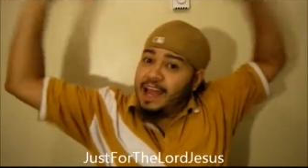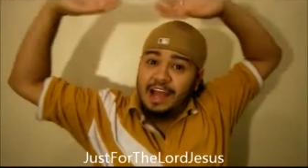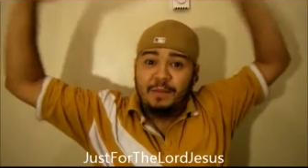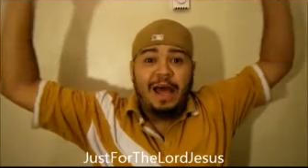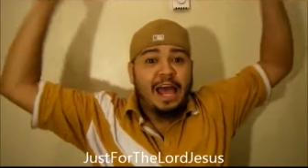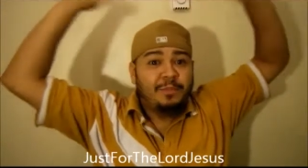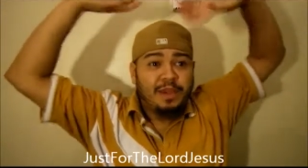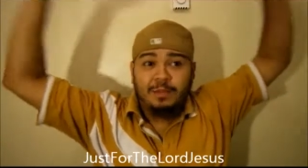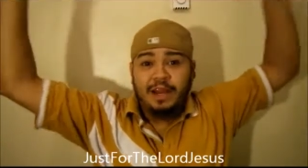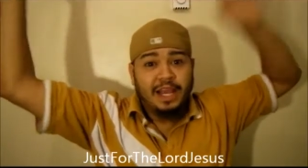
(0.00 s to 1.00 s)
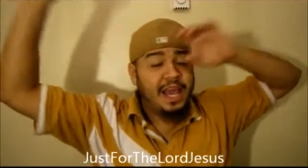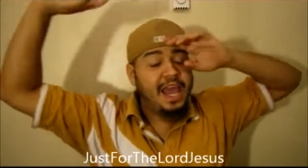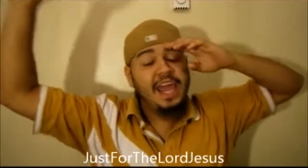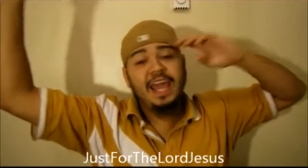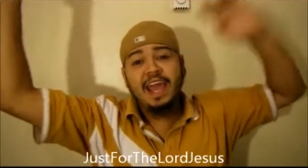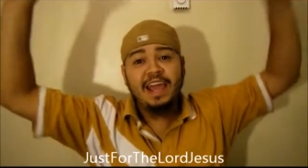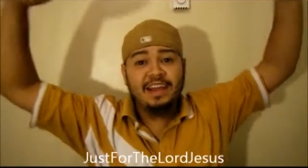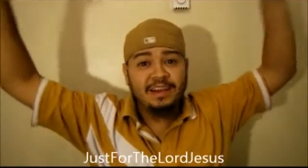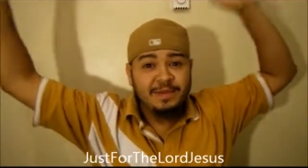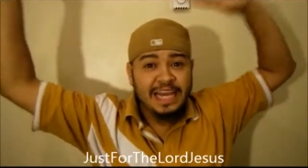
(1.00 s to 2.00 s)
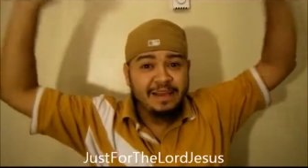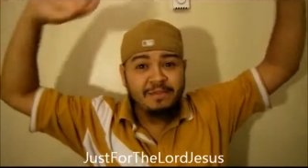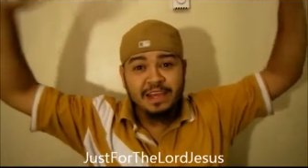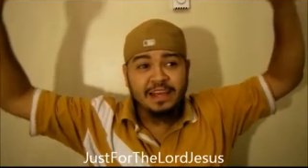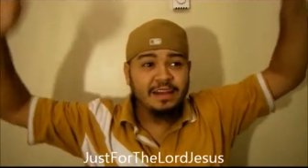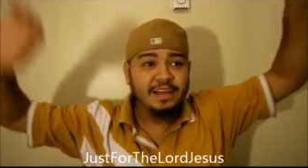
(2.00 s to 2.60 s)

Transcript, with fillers: I'm happy. I'm like, hey, come get me!